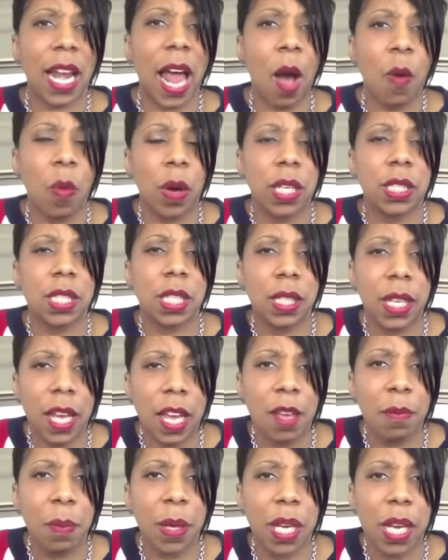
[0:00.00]
I wanted to
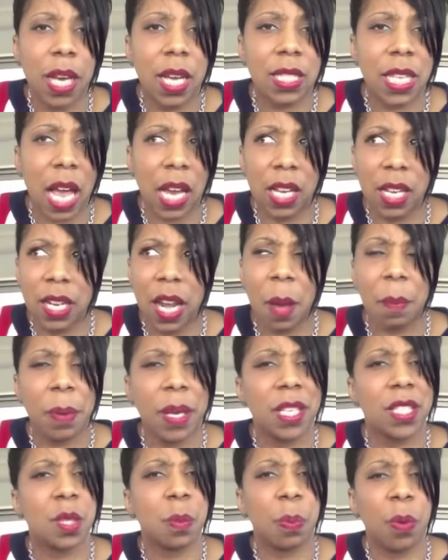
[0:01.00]
leave because I could not
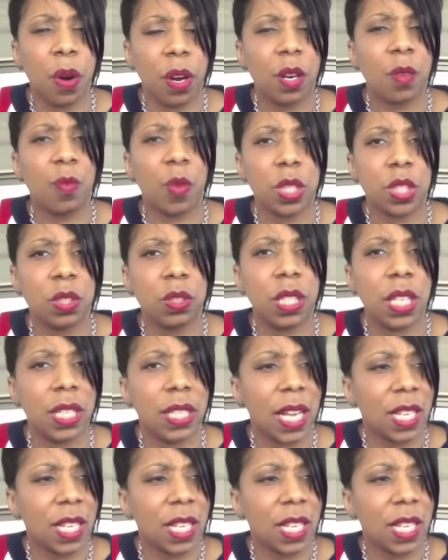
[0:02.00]
be in support of what you did.